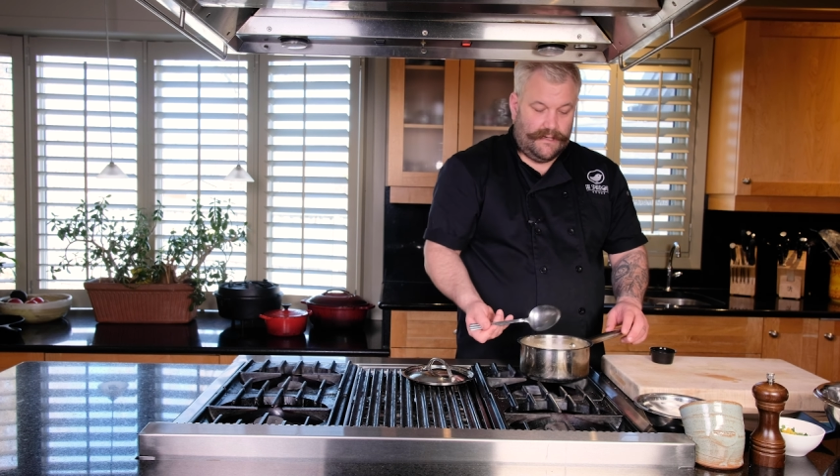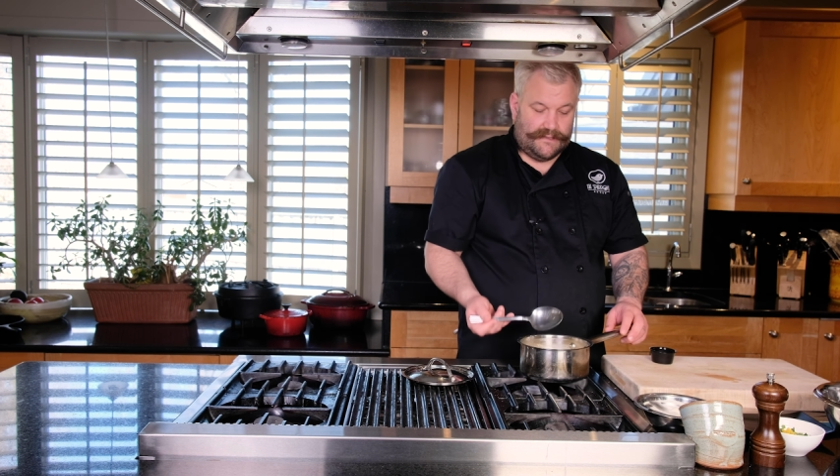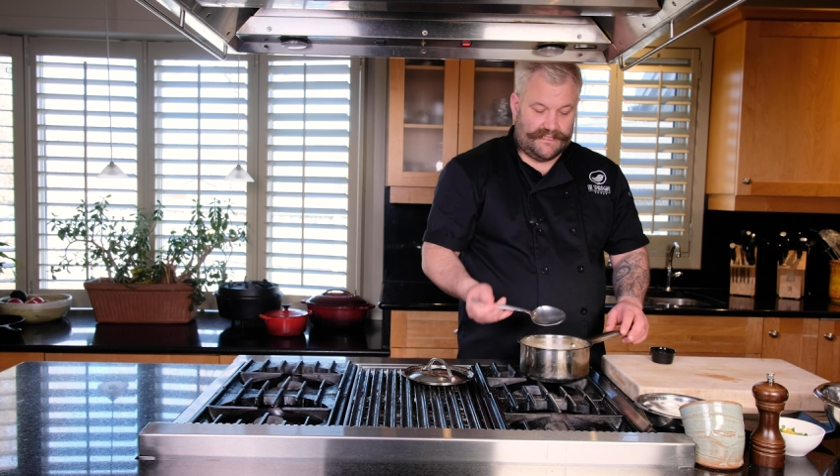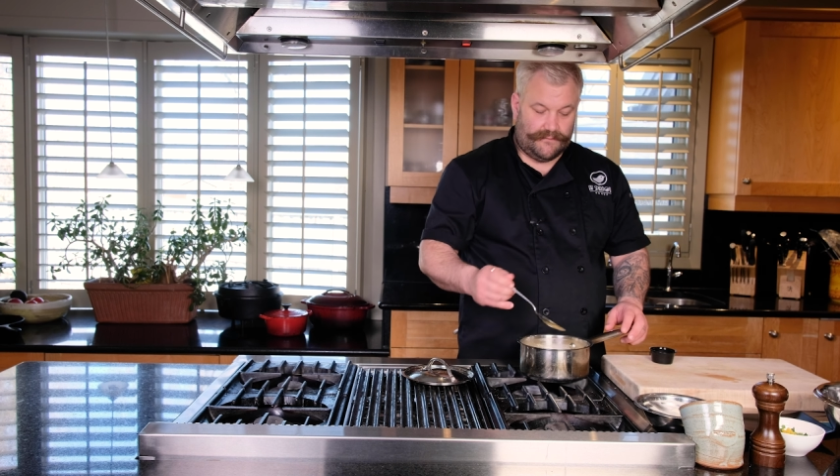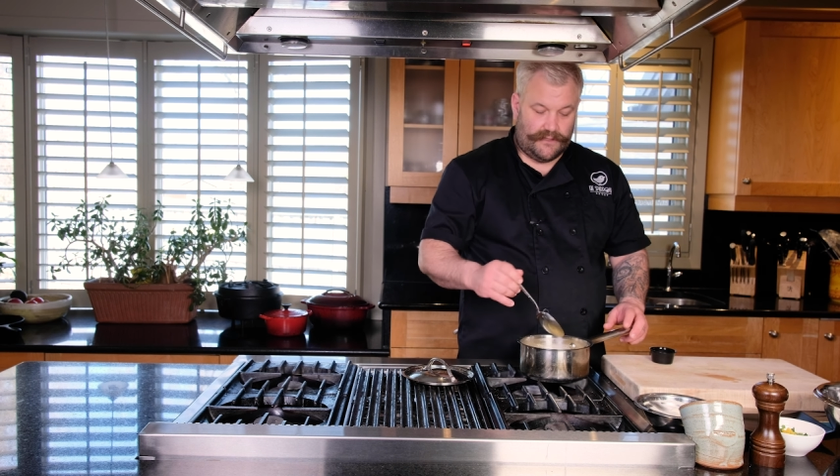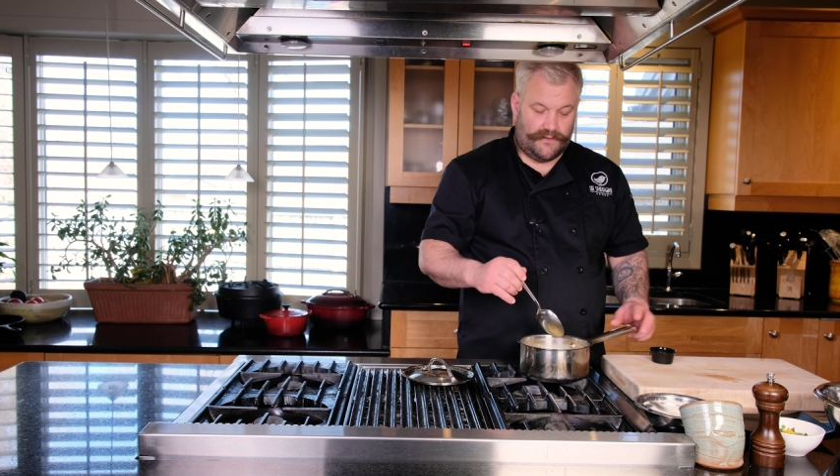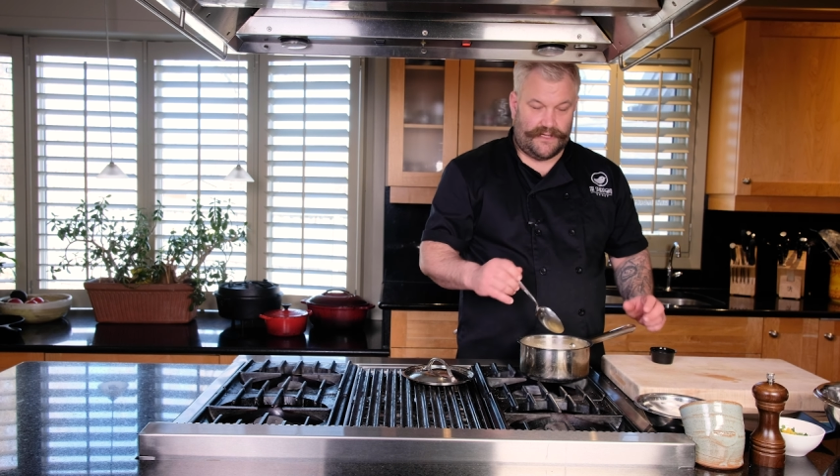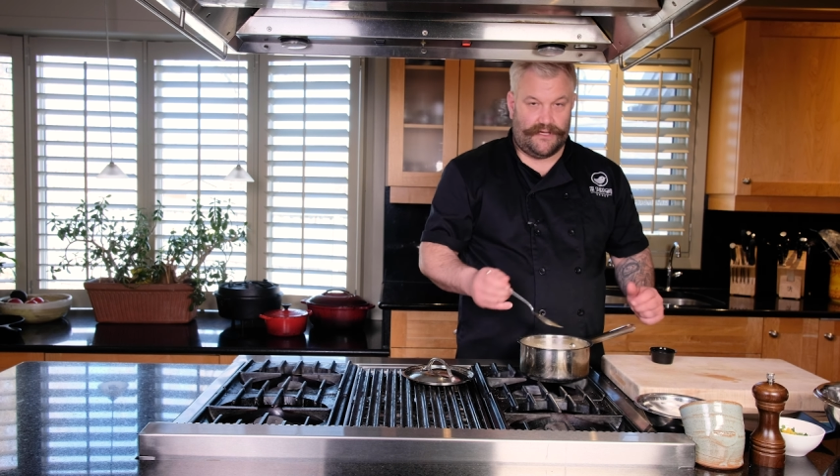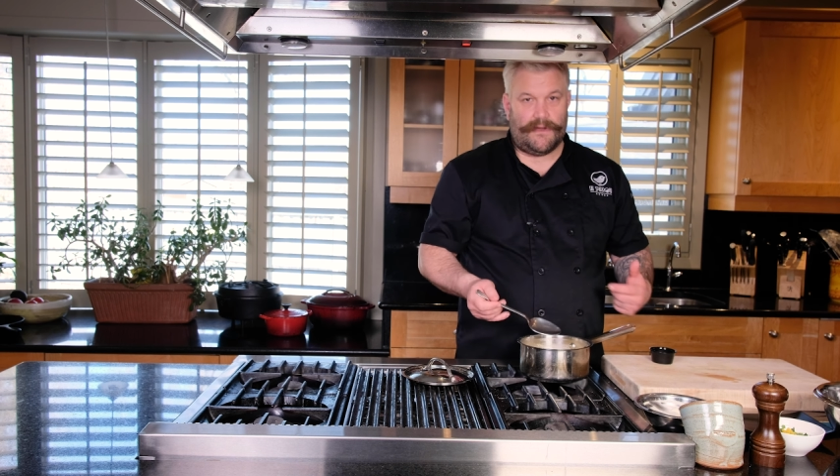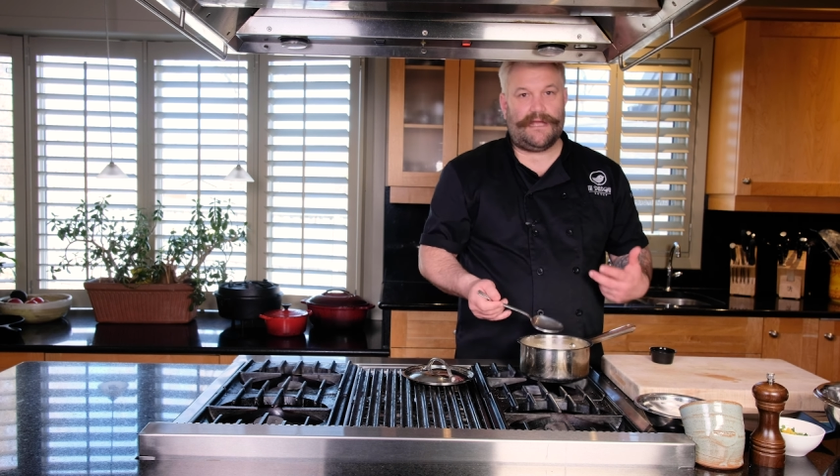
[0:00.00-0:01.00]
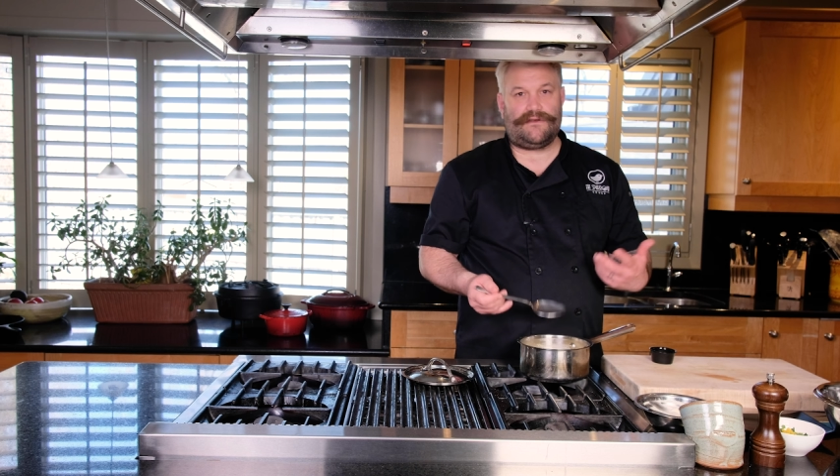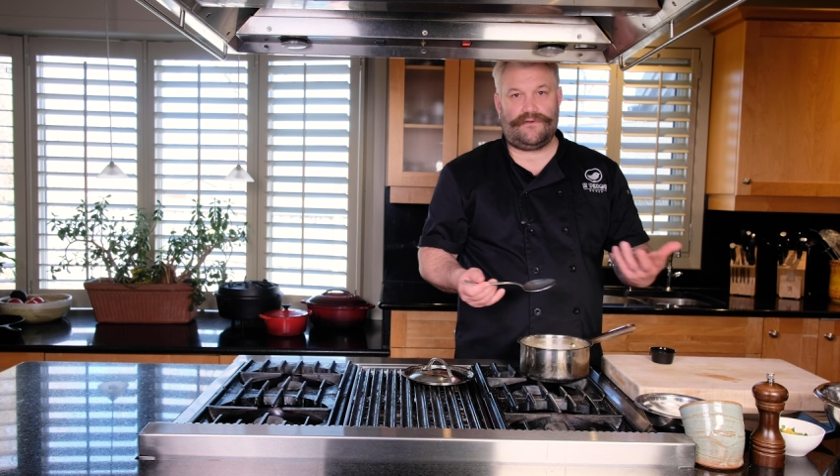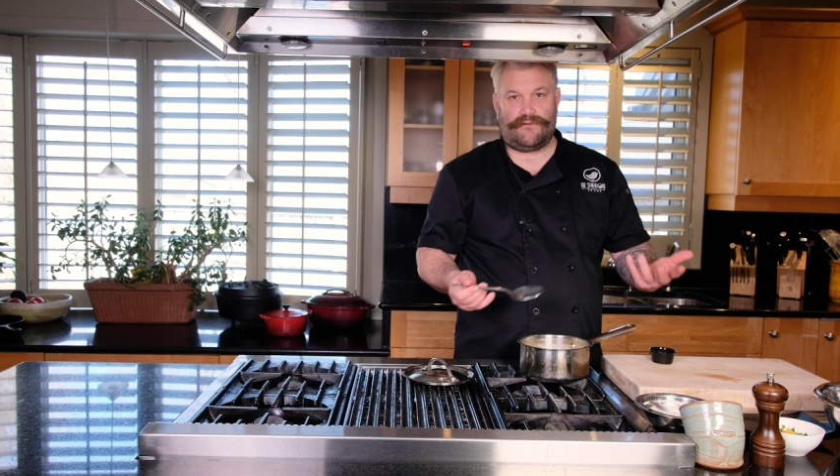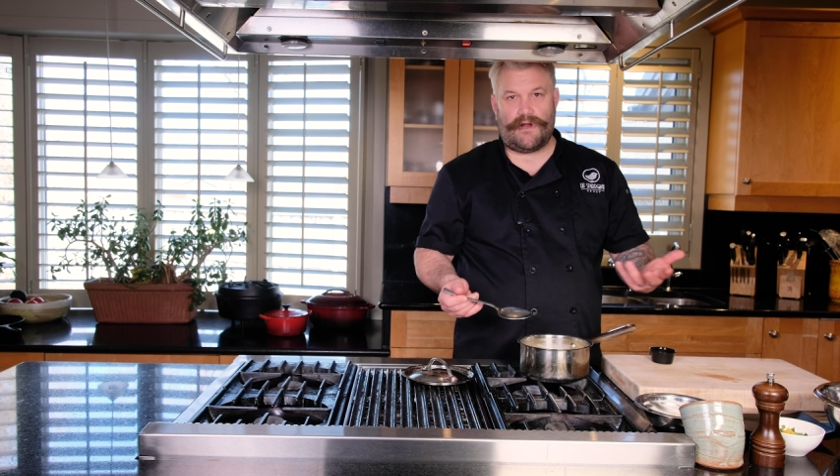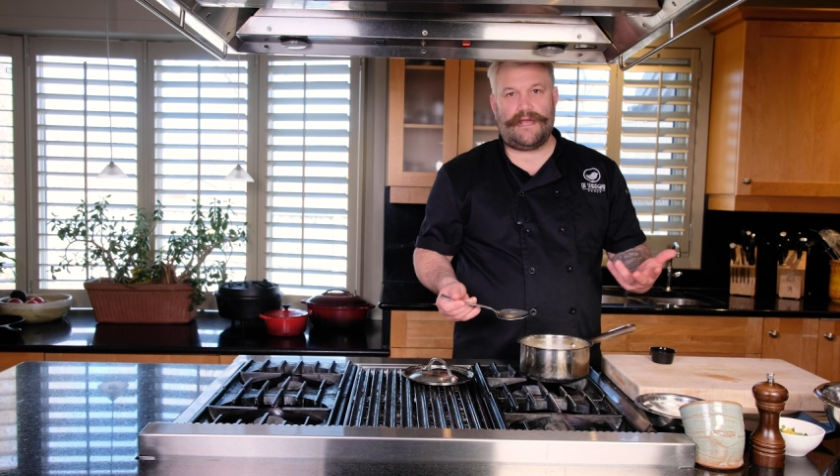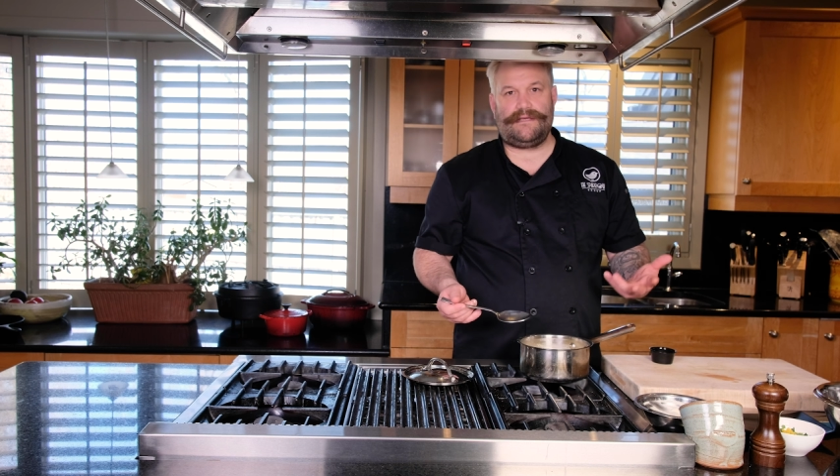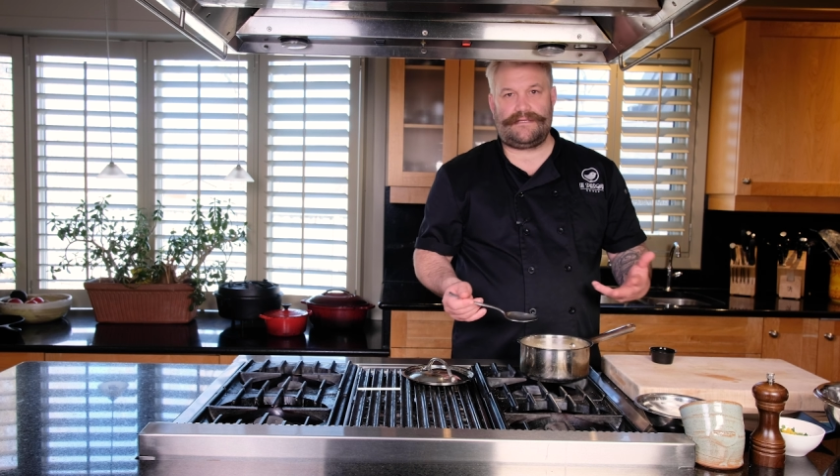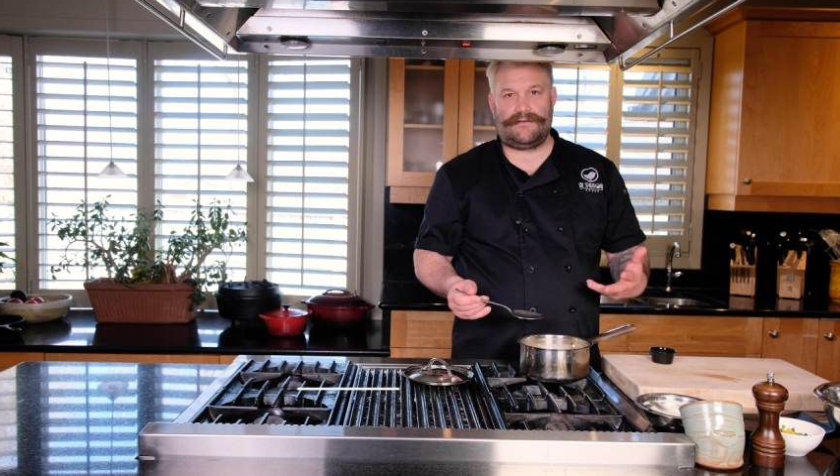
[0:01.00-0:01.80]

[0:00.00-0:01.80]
Similar thing you might do to rice